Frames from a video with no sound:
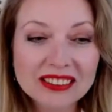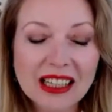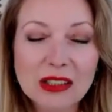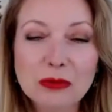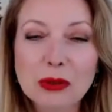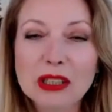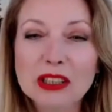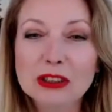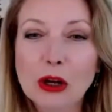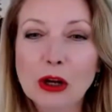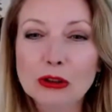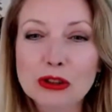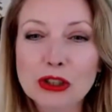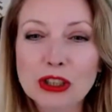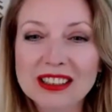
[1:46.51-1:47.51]
And we're
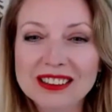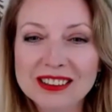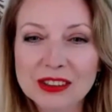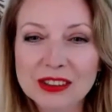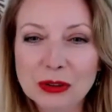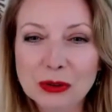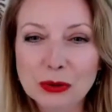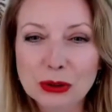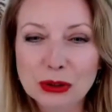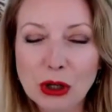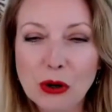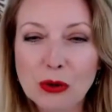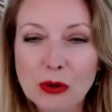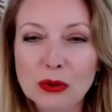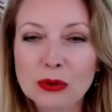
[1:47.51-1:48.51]
launching the new
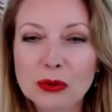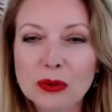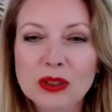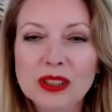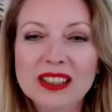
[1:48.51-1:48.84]
show,